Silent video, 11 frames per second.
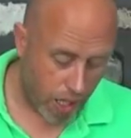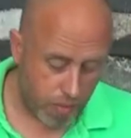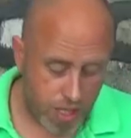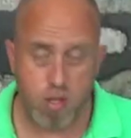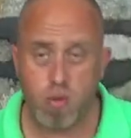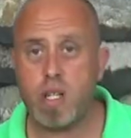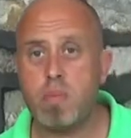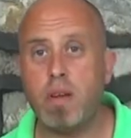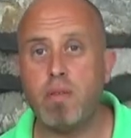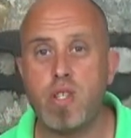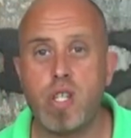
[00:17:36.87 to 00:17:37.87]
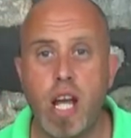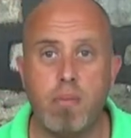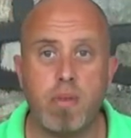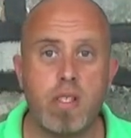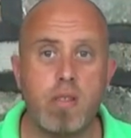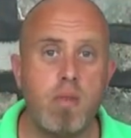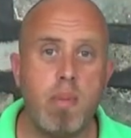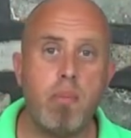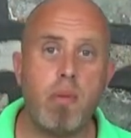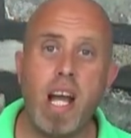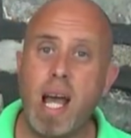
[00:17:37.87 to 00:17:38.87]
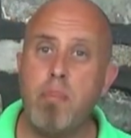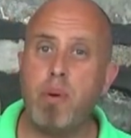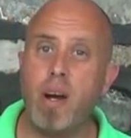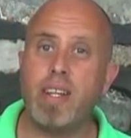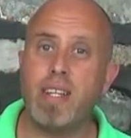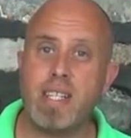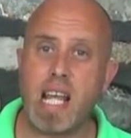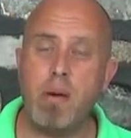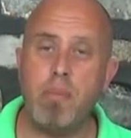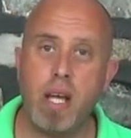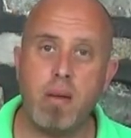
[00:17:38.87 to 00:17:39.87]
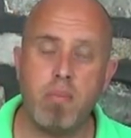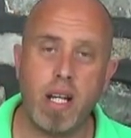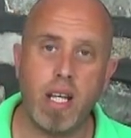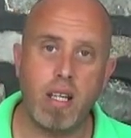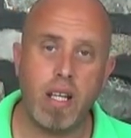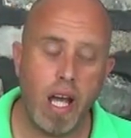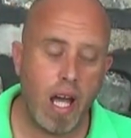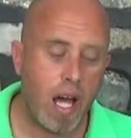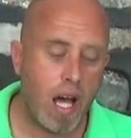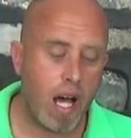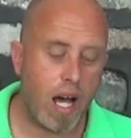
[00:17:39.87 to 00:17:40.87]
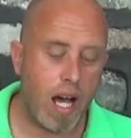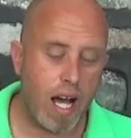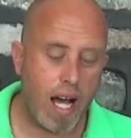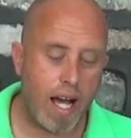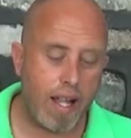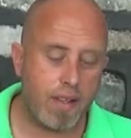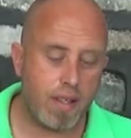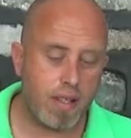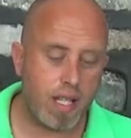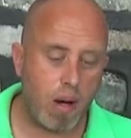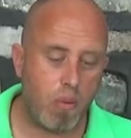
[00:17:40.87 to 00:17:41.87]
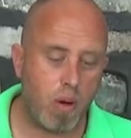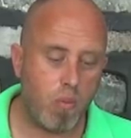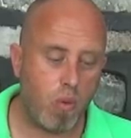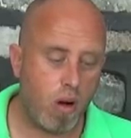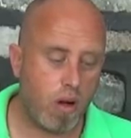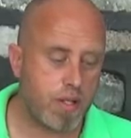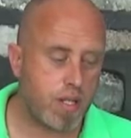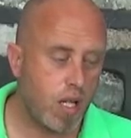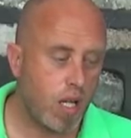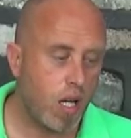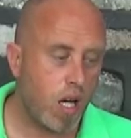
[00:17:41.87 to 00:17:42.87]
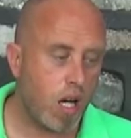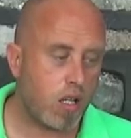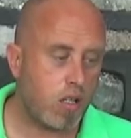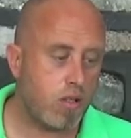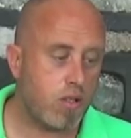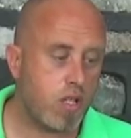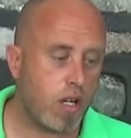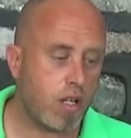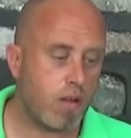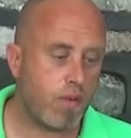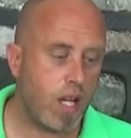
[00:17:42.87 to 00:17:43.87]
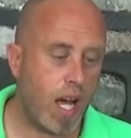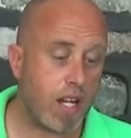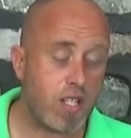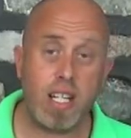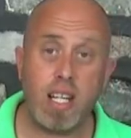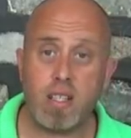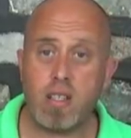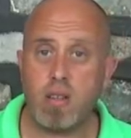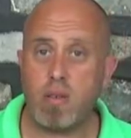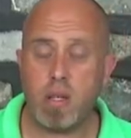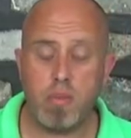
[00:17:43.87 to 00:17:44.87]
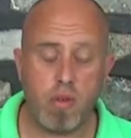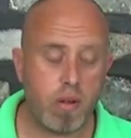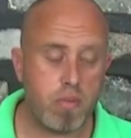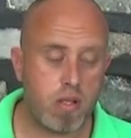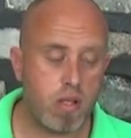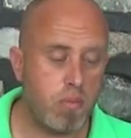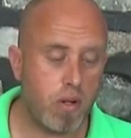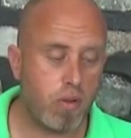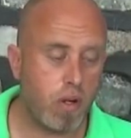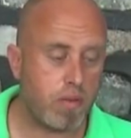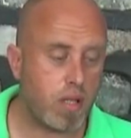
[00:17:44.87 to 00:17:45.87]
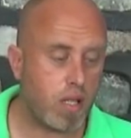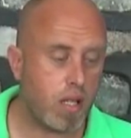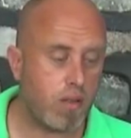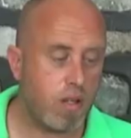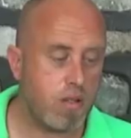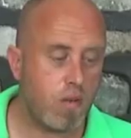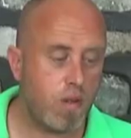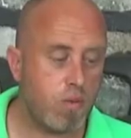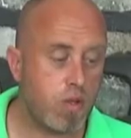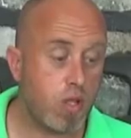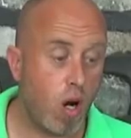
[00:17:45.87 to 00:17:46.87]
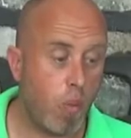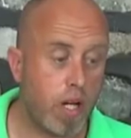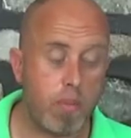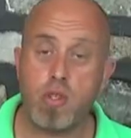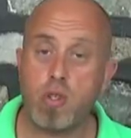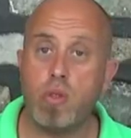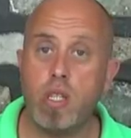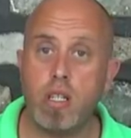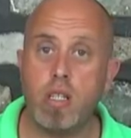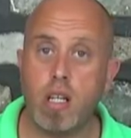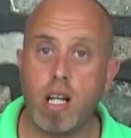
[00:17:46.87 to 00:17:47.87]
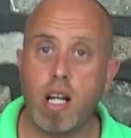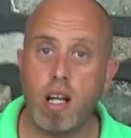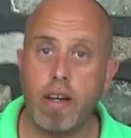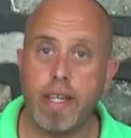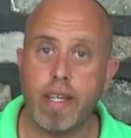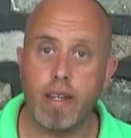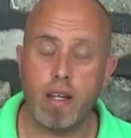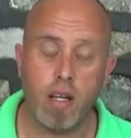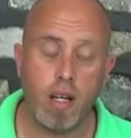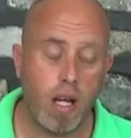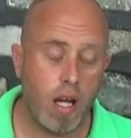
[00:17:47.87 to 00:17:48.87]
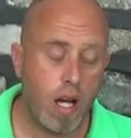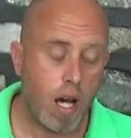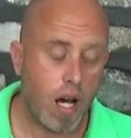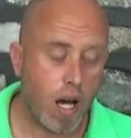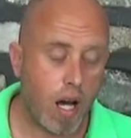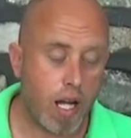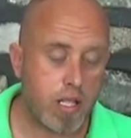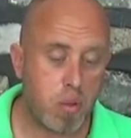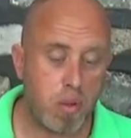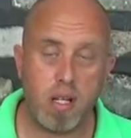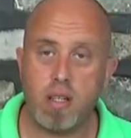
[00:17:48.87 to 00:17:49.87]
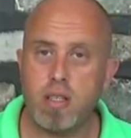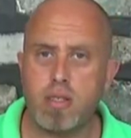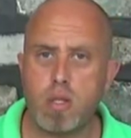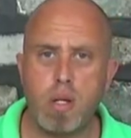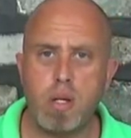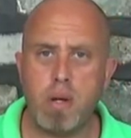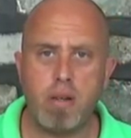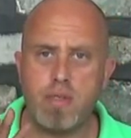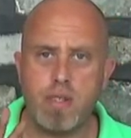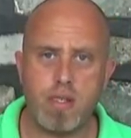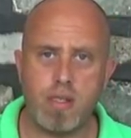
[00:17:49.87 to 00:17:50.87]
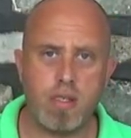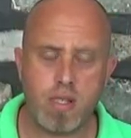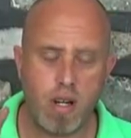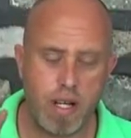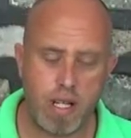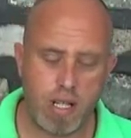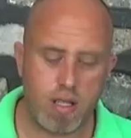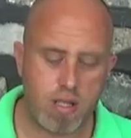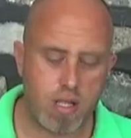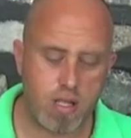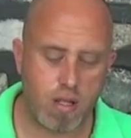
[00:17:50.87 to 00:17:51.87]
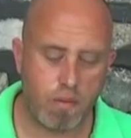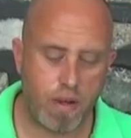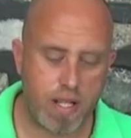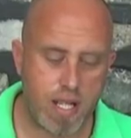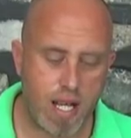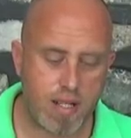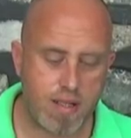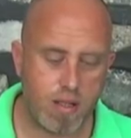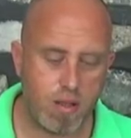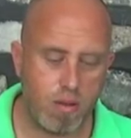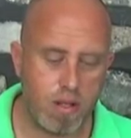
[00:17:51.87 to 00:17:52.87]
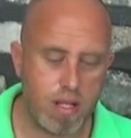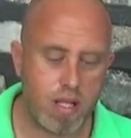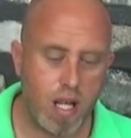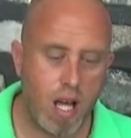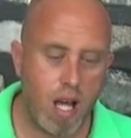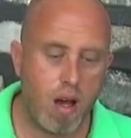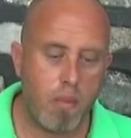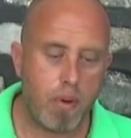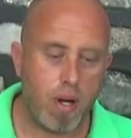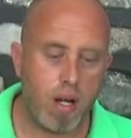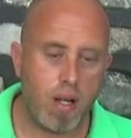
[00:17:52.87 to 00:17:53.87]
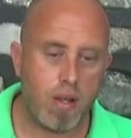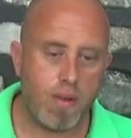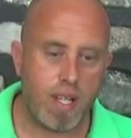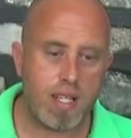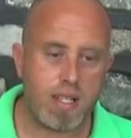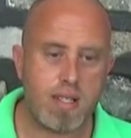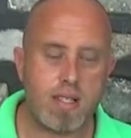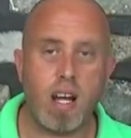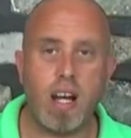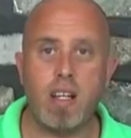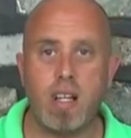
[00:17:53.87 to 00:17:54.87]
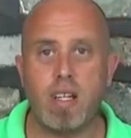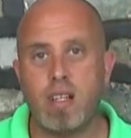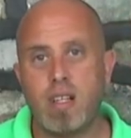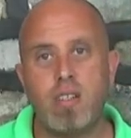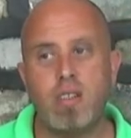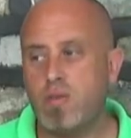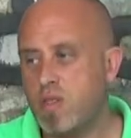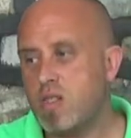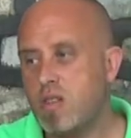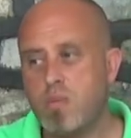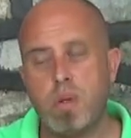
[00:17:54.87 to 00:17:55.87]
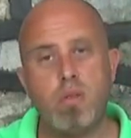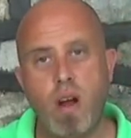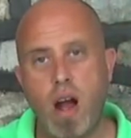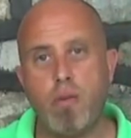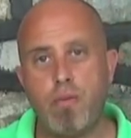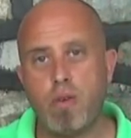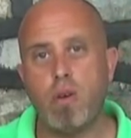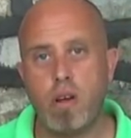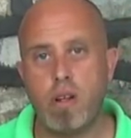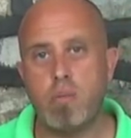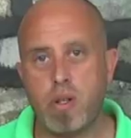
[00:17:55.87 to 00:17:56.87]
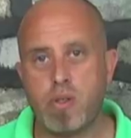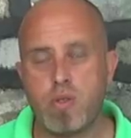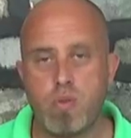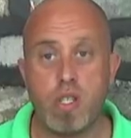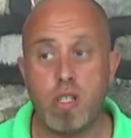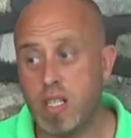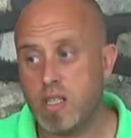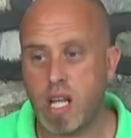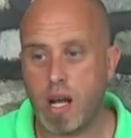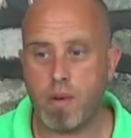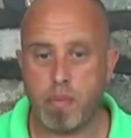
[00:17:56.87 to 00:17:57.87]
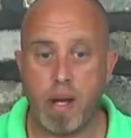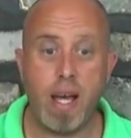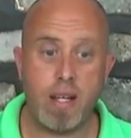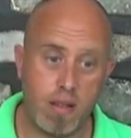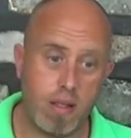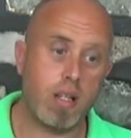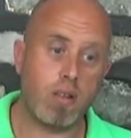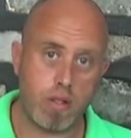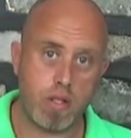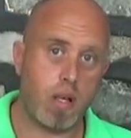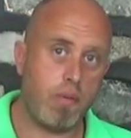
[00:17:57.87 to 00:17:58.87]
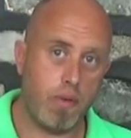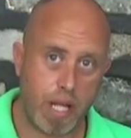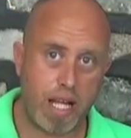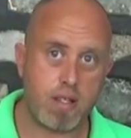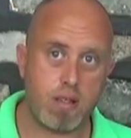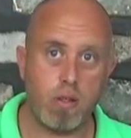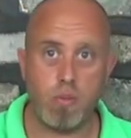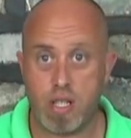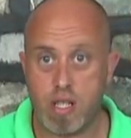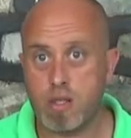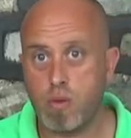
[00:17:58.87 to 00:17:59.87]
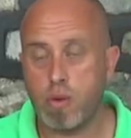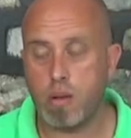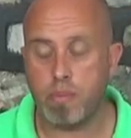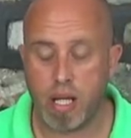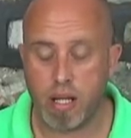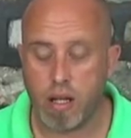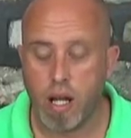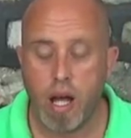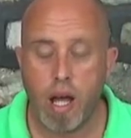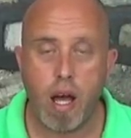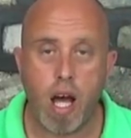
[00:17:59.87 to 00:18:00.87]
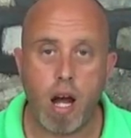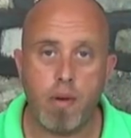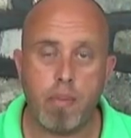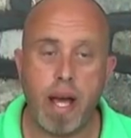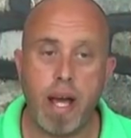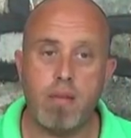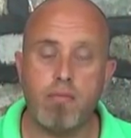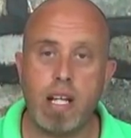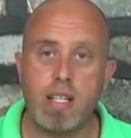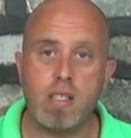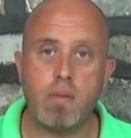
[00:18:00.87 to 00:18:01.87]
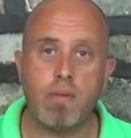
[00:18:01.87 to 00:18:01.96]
which is always a bit of a shame, because remember, I am buying these out of my own money, and that one was a good chunk of cash, and it, don't get me wrong, it's a good model. Those of you which have got one, I'm sure you're going to like it. The twin motors in the sky is just a fantastic noise. But the thing is that I'd like, you've just heard me rattle through a load of models which need to get repaired, and then I've got stuff on that side which has already been repaired and ready to